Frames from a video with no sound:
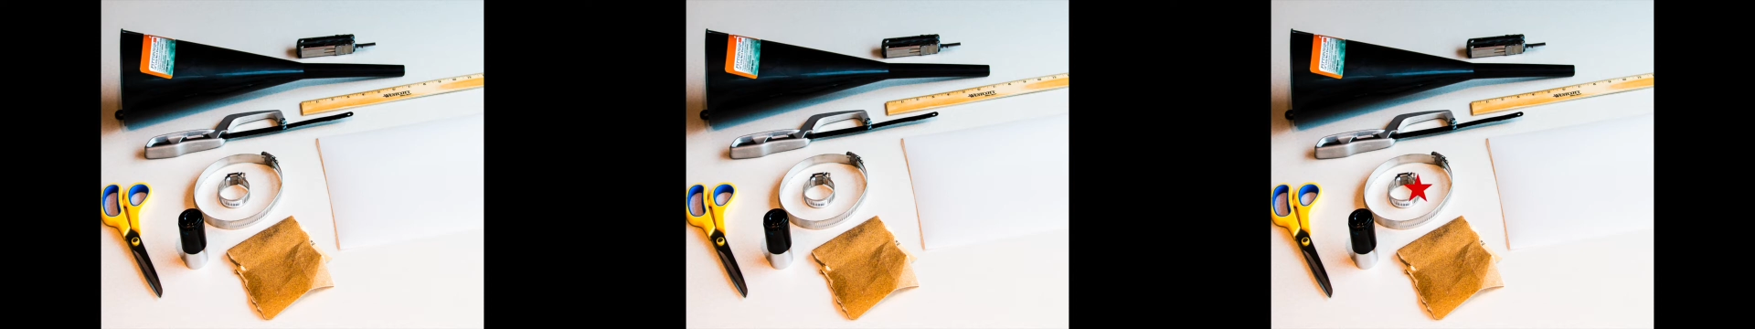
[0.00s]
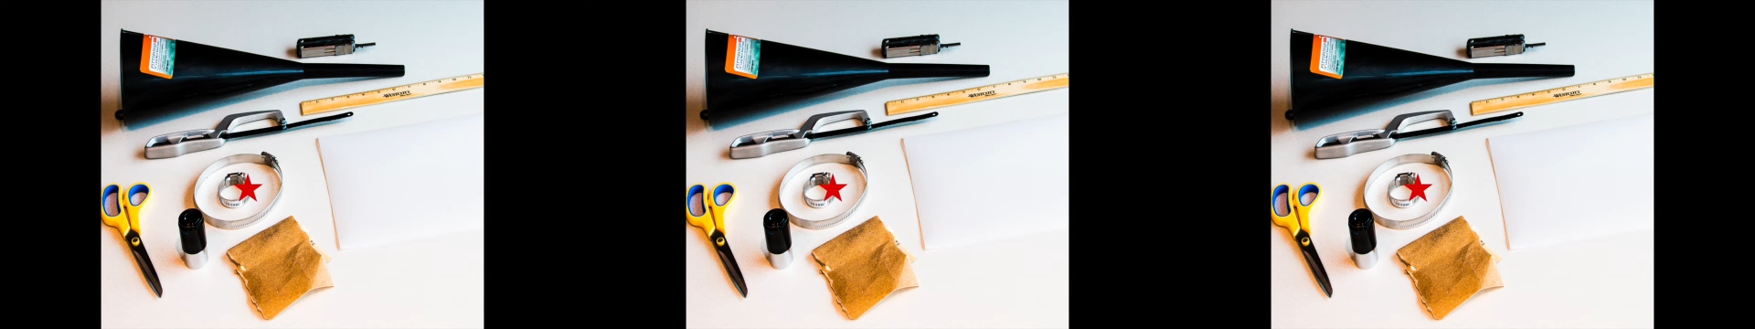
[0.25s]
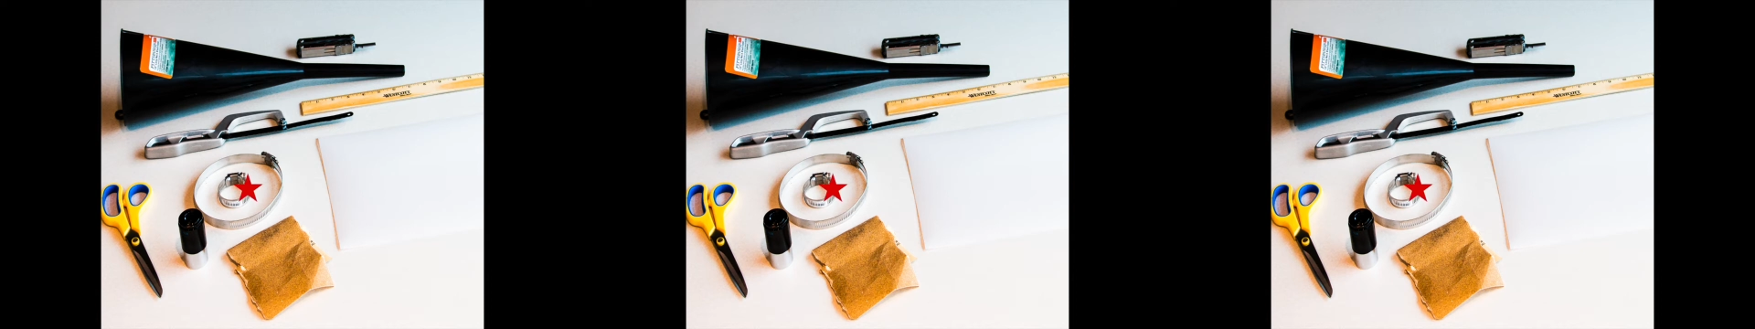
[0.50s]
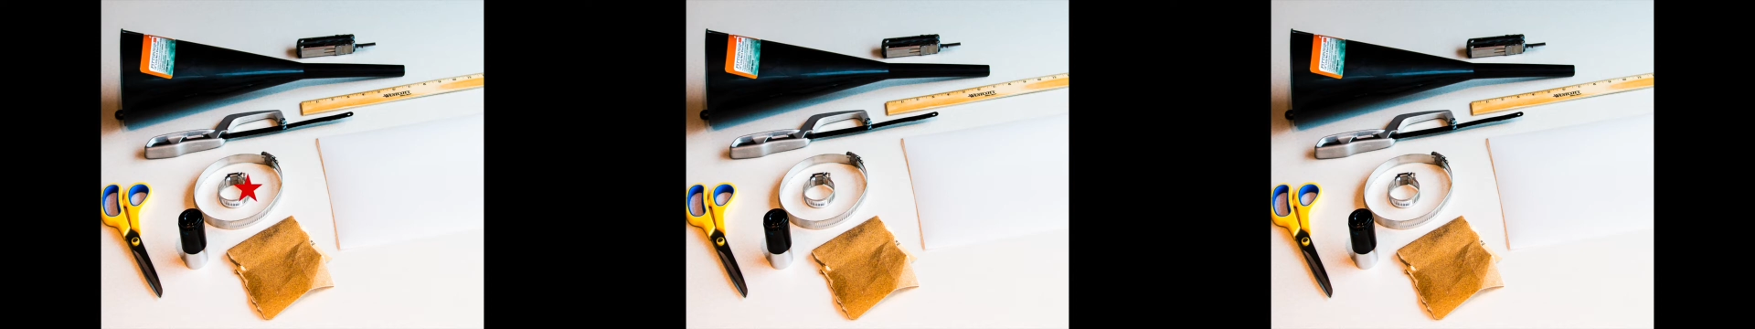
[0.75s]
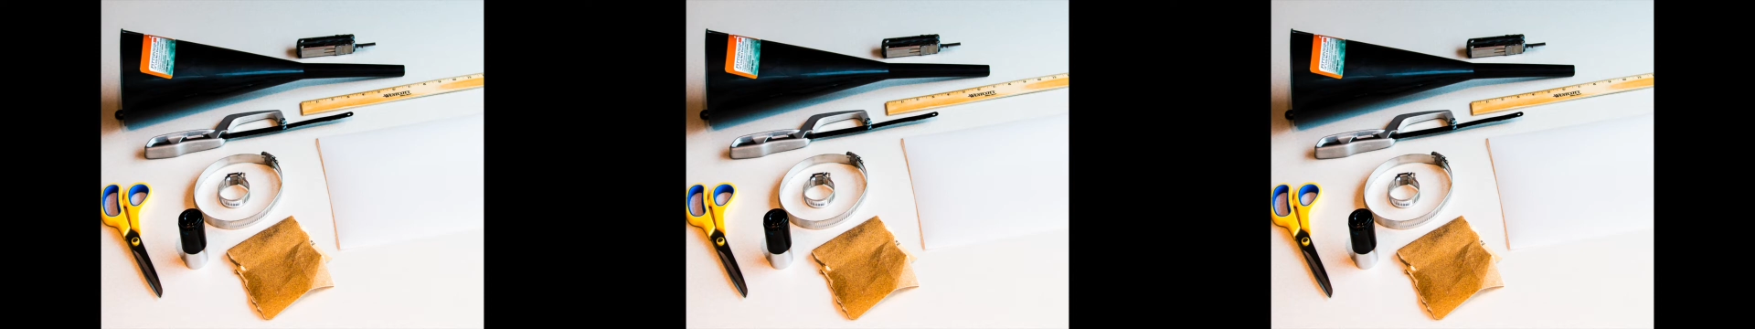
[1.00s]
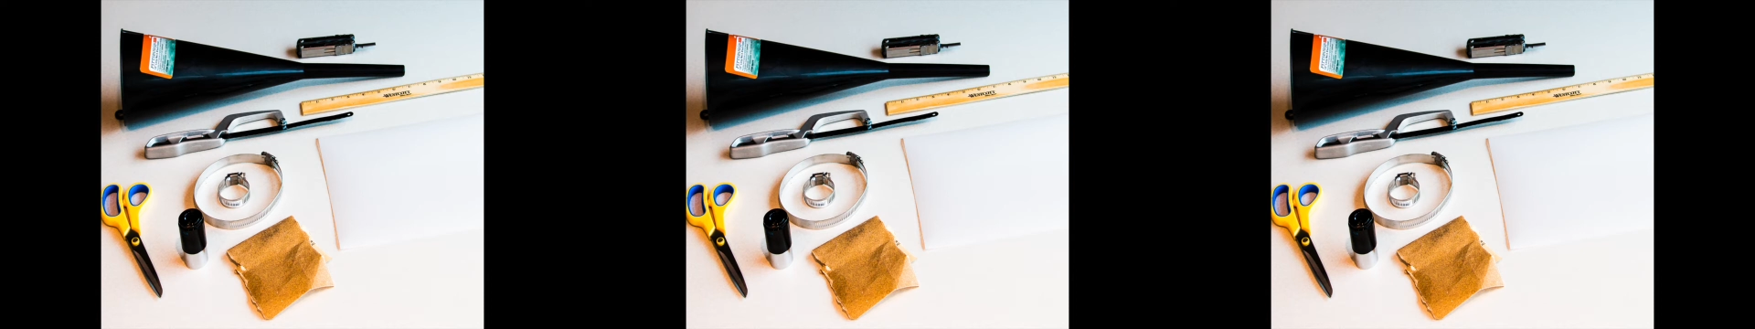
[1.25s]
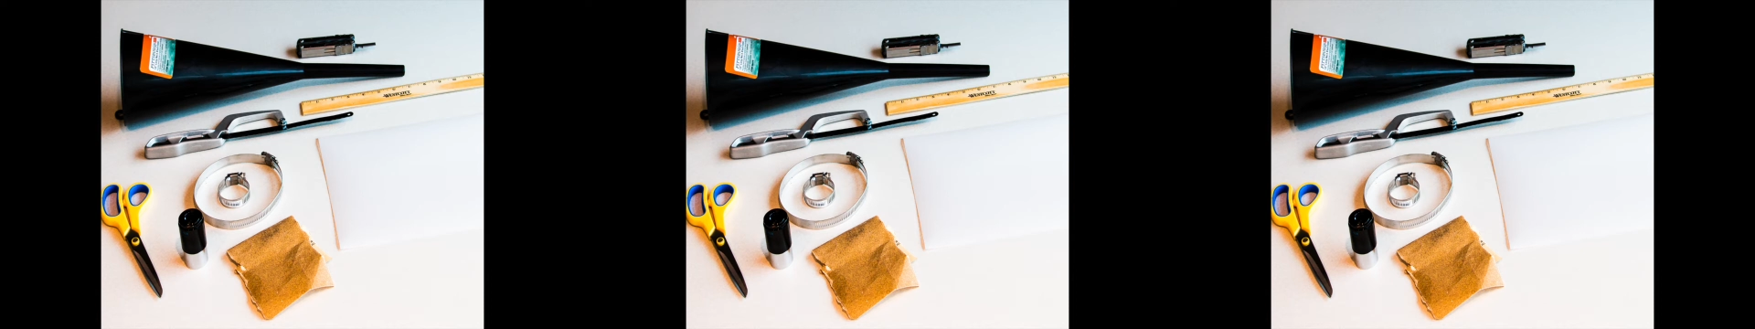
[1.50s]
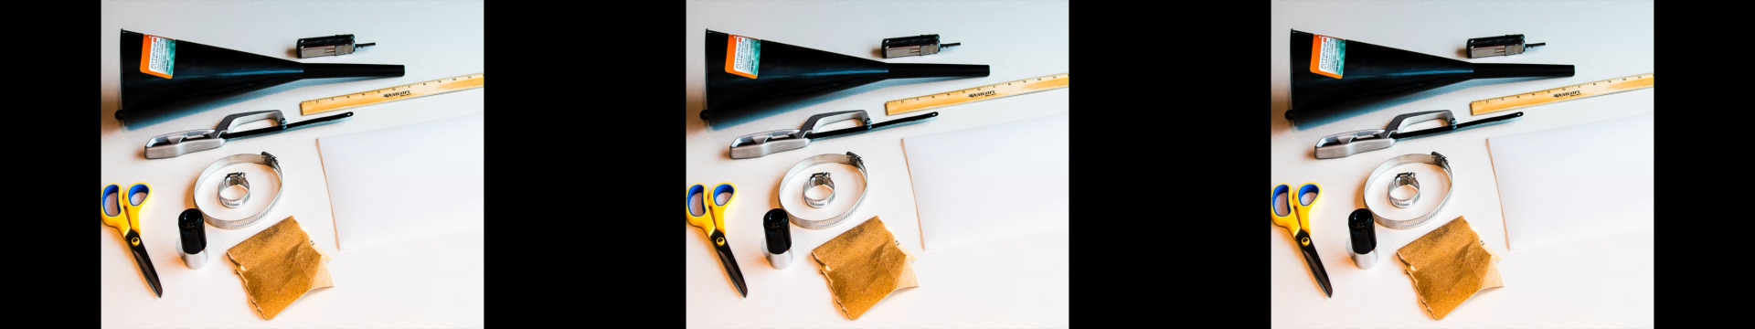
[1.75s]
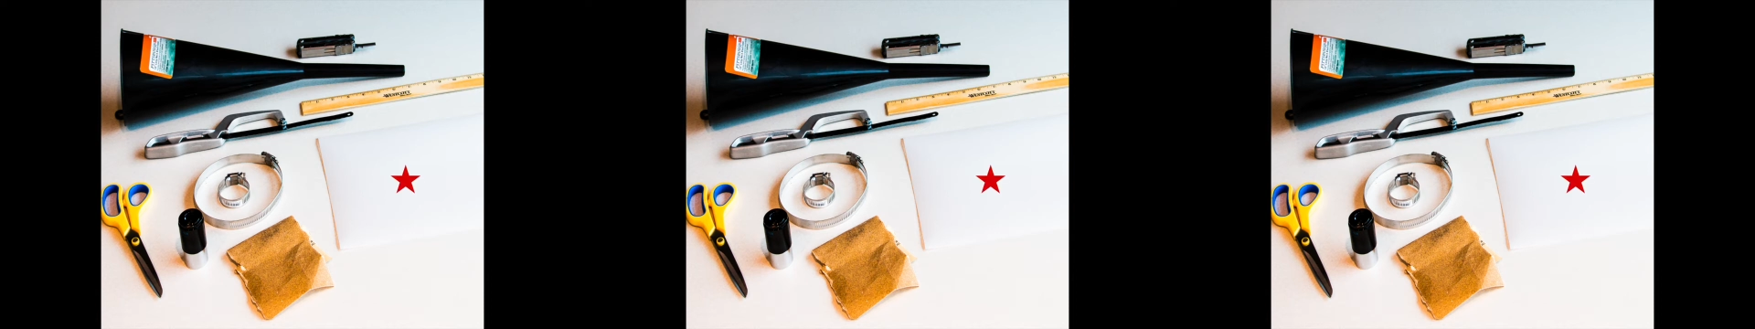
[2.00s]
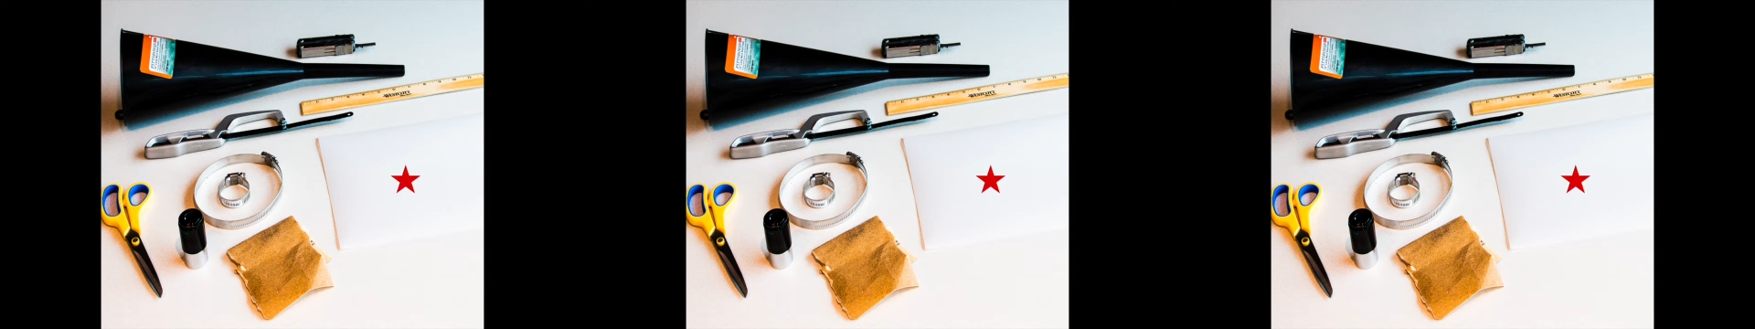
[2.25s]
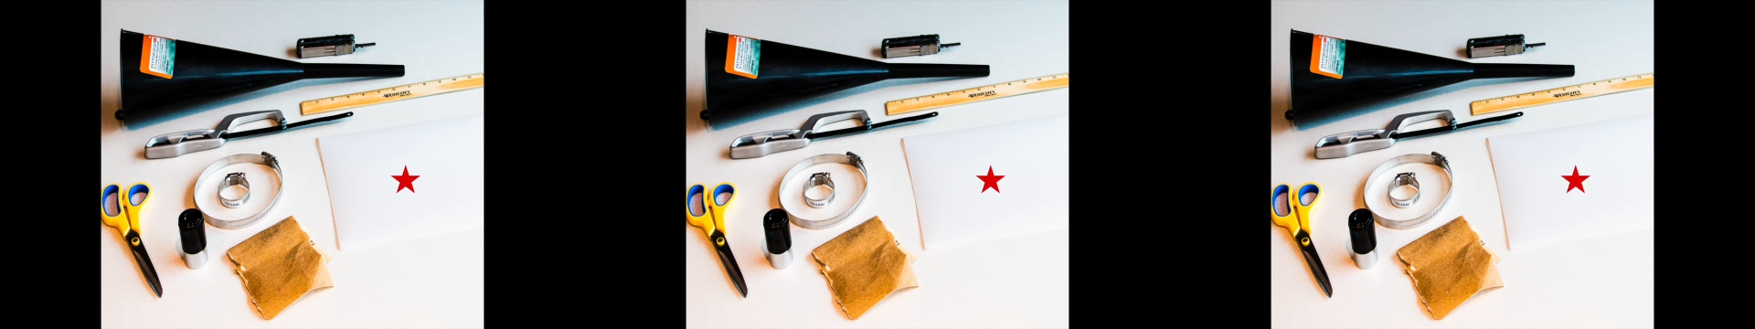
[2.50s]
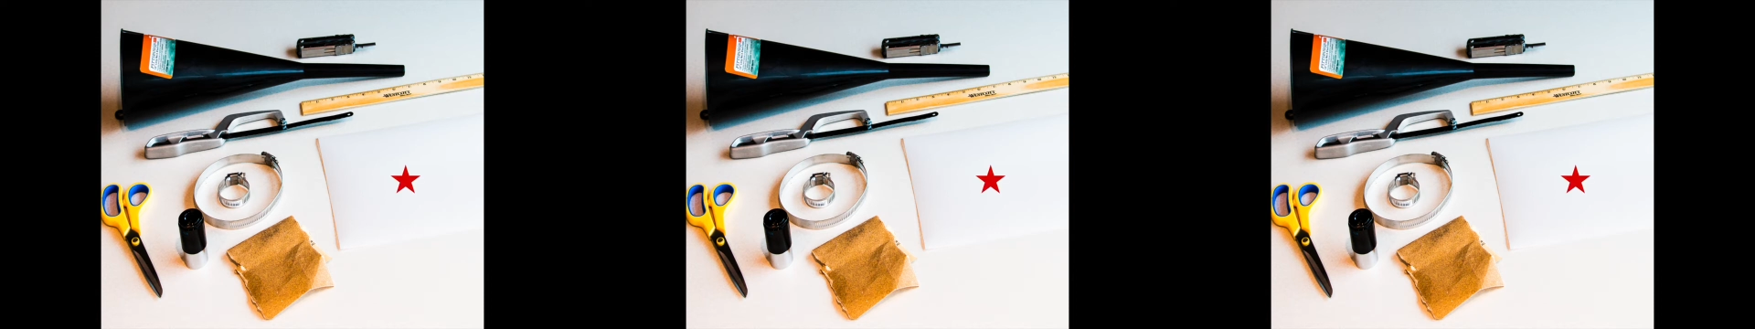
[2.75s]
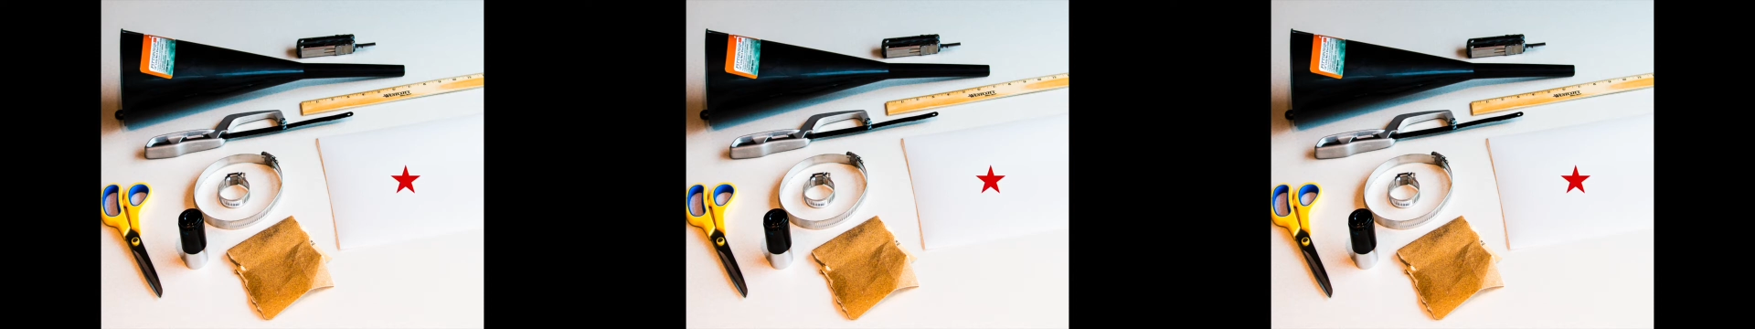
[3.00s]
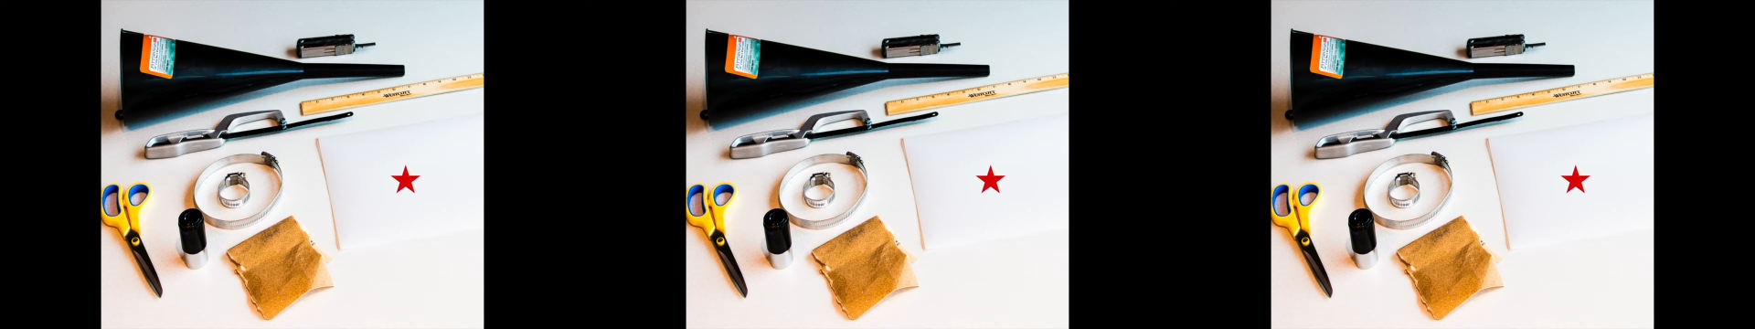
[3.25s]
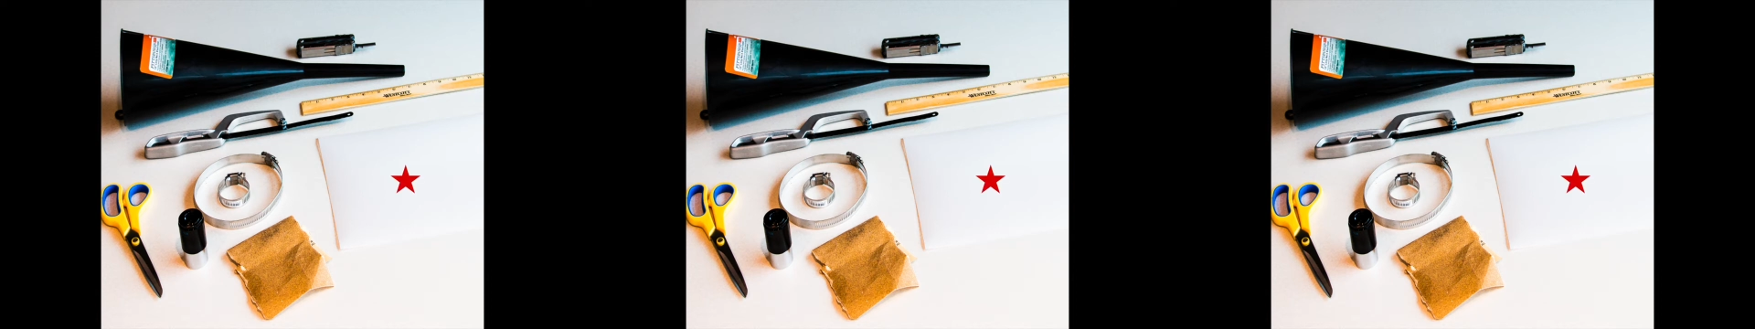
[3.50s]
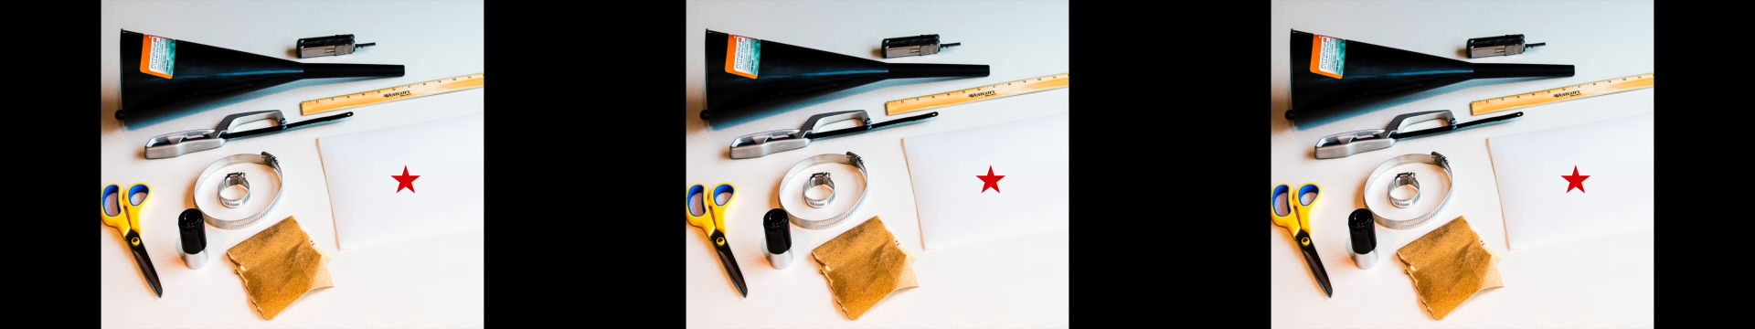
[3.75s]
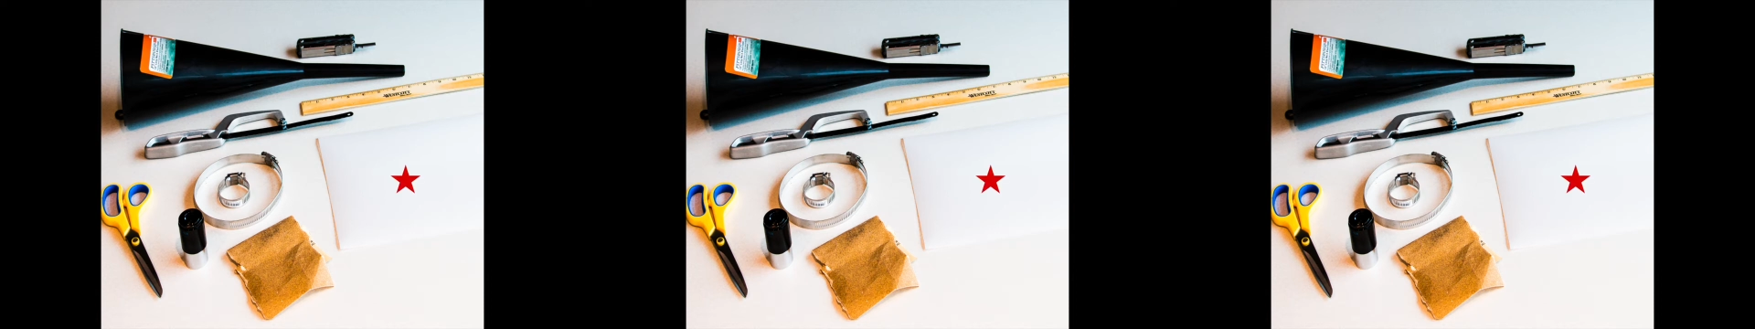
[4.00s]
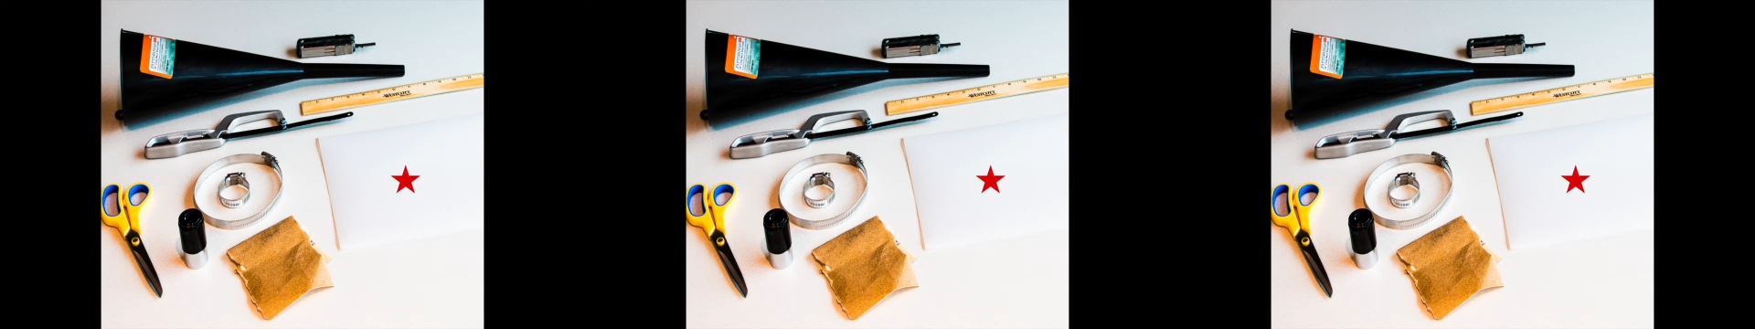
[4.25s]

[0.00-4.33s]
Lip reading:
No face is visible, so there are no lips to read.